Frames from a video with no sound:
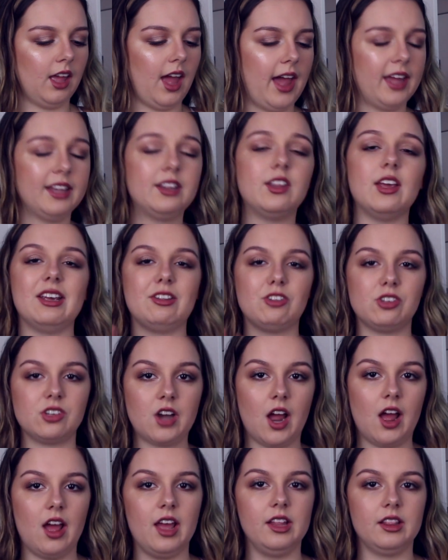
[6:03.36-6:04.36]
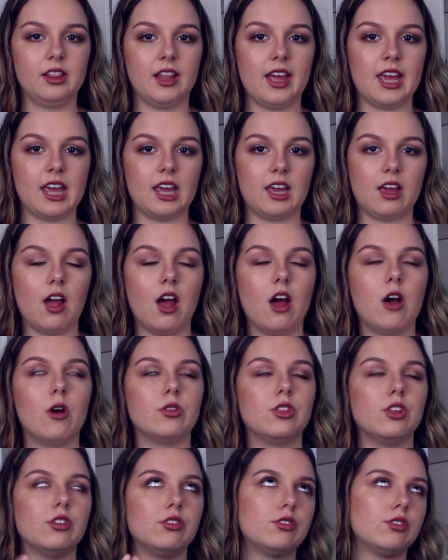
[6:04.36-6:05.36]
it's not like, oh,
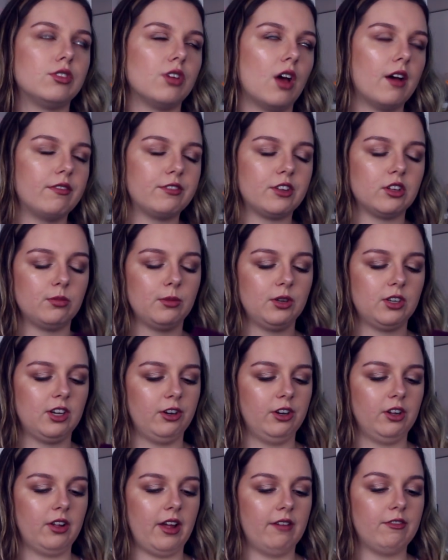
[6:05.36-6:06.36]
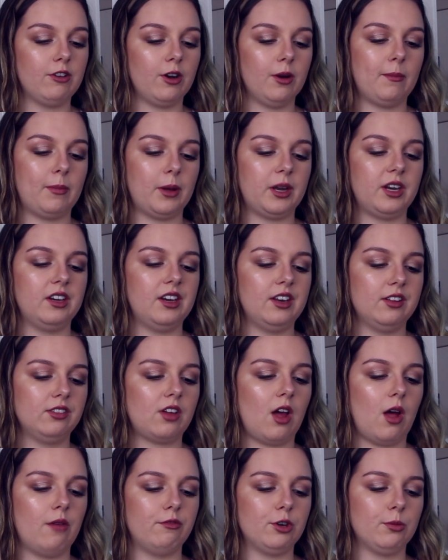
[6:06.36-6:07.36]
the softest material ever, but it is
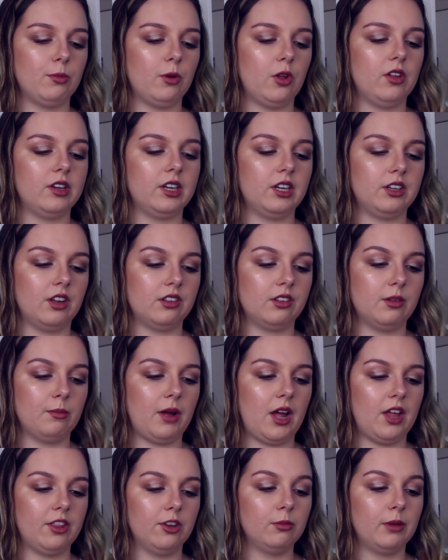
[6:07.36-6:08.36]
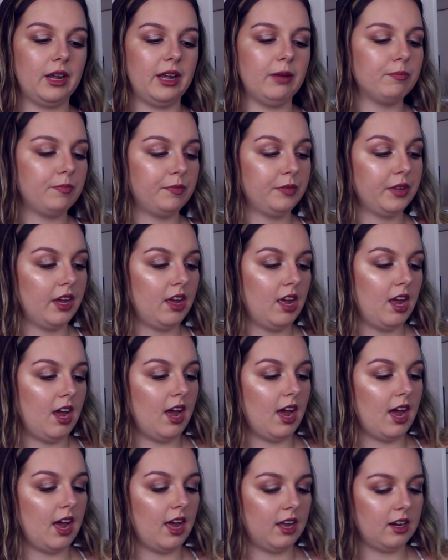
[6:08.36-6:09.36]
comfortable and it doesn't bother me.
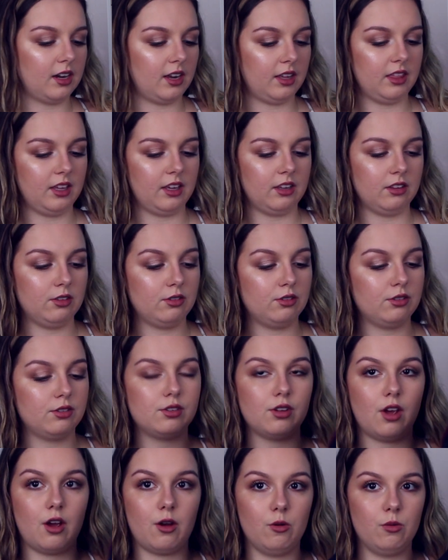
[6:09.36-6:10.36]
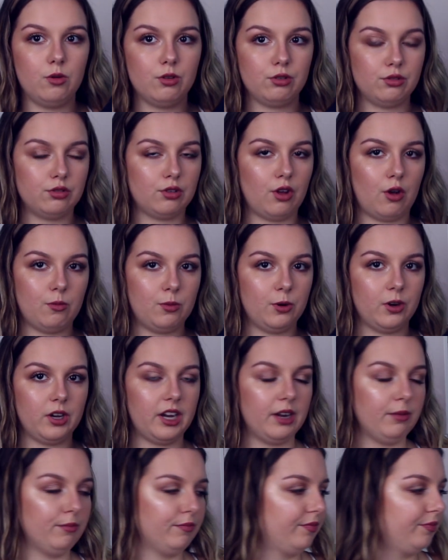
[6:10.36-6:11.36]
And I think it's so, so
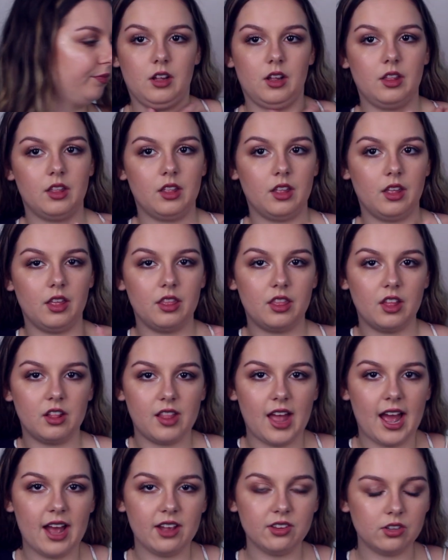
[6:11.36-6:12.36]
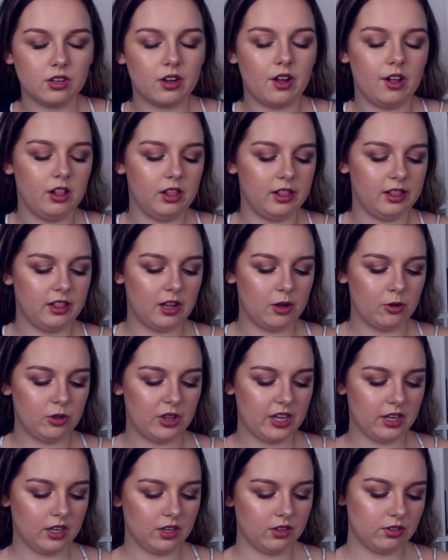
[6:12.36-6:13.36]
pretty. The last
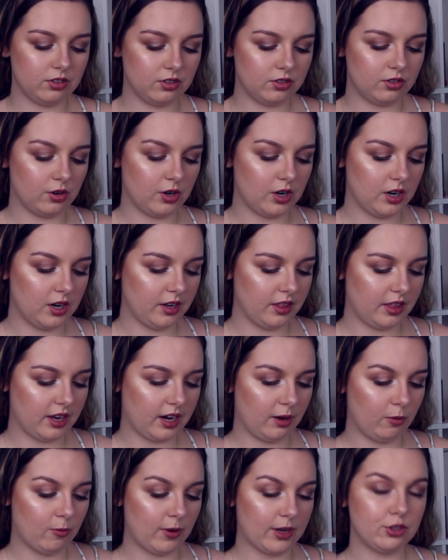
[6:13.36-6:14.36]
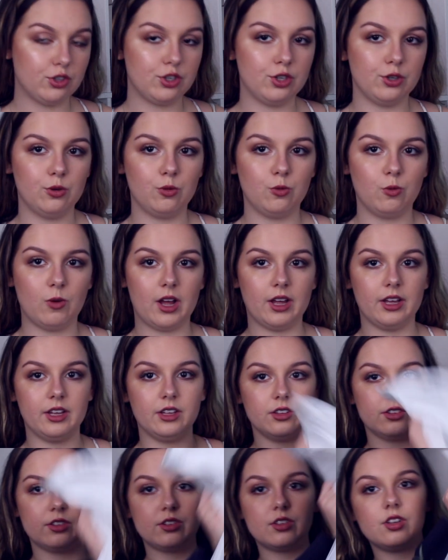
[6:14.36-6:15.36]
clothing store that I went to
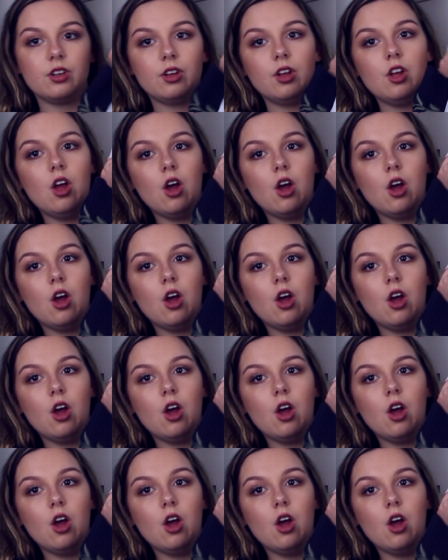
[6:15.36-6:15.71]
was